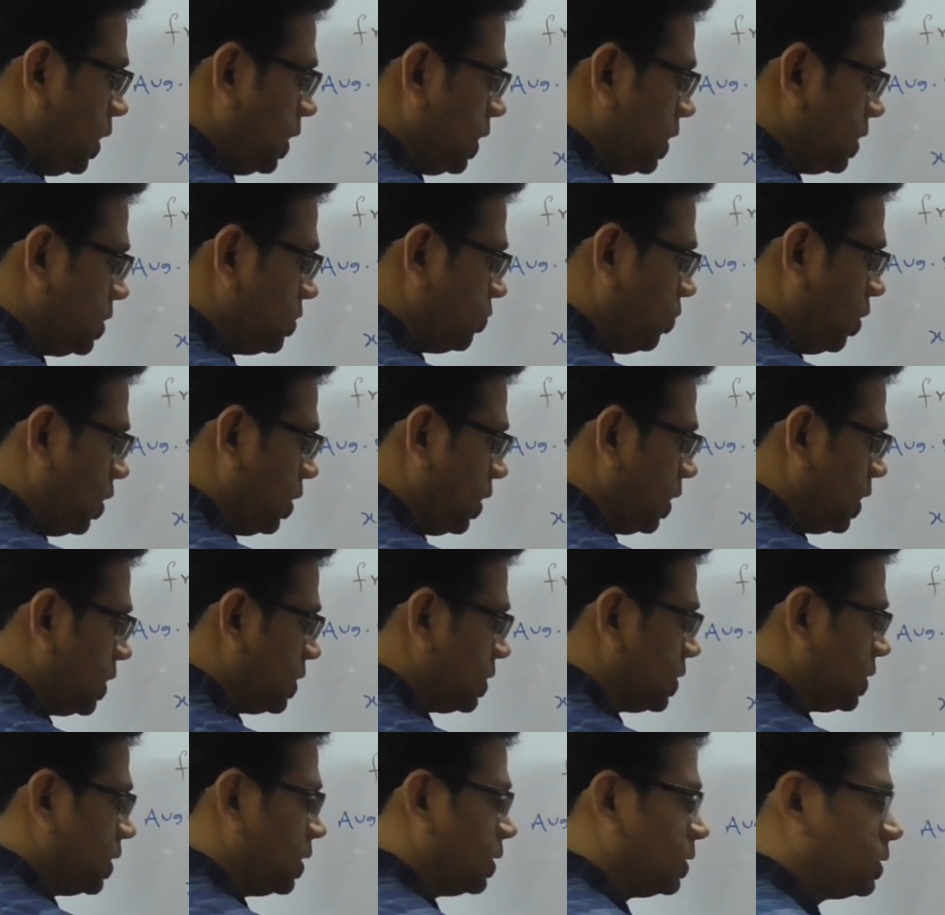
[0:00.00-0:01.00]
It is 1
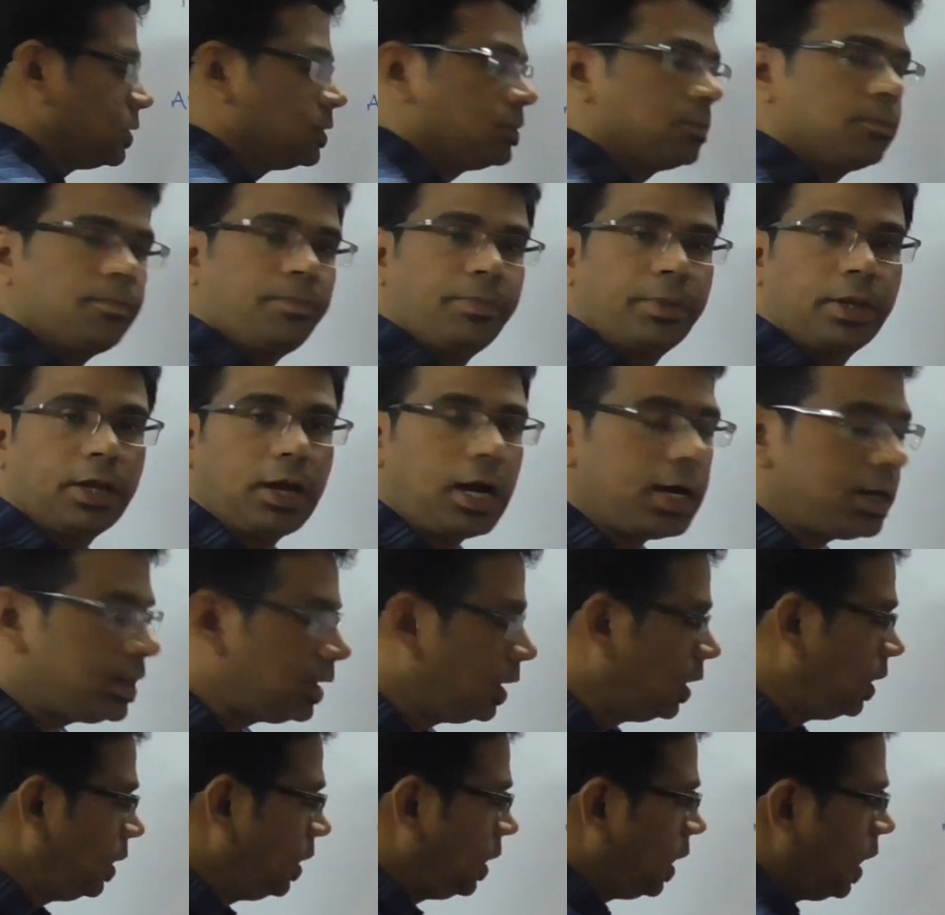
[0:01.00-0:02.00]
distance,
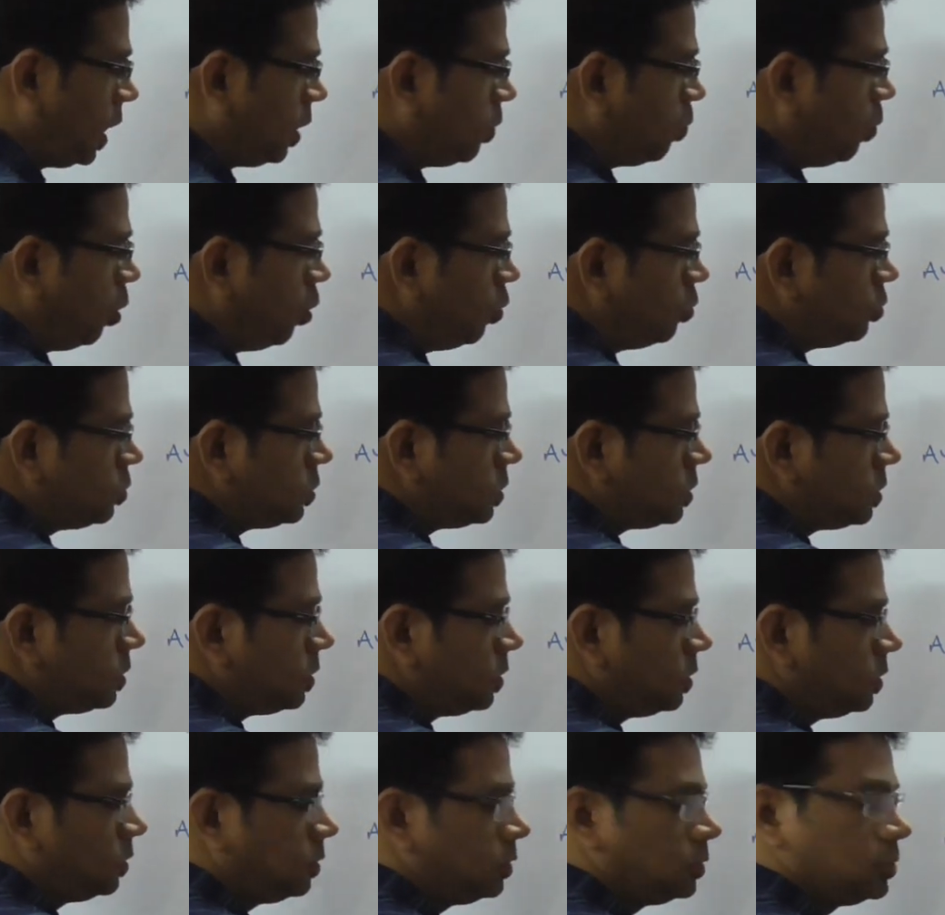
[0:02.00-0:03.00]
right? It moves
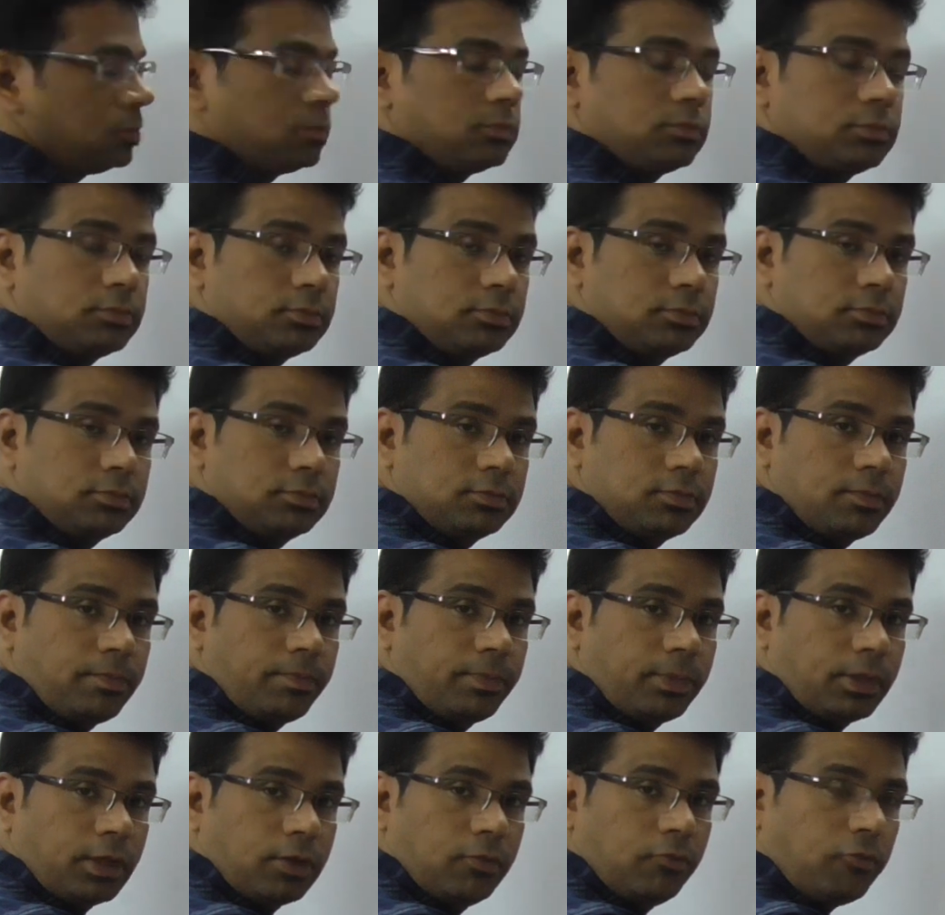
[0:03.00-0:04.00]

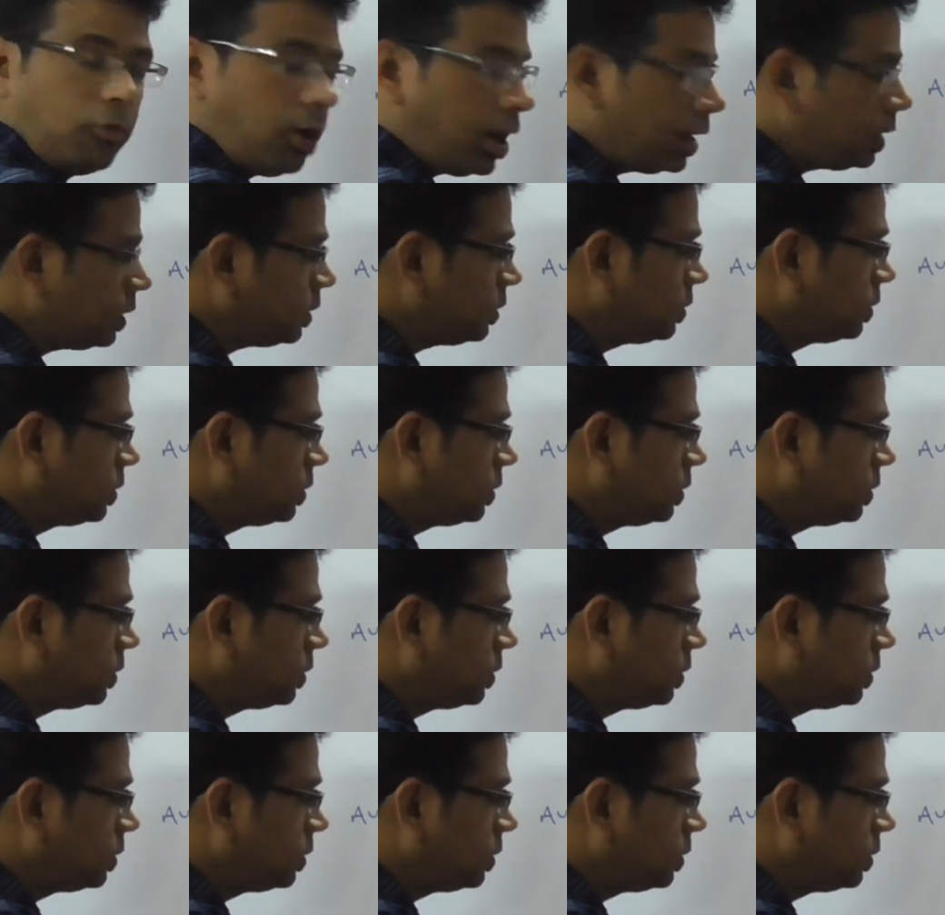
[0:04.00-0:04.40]
1.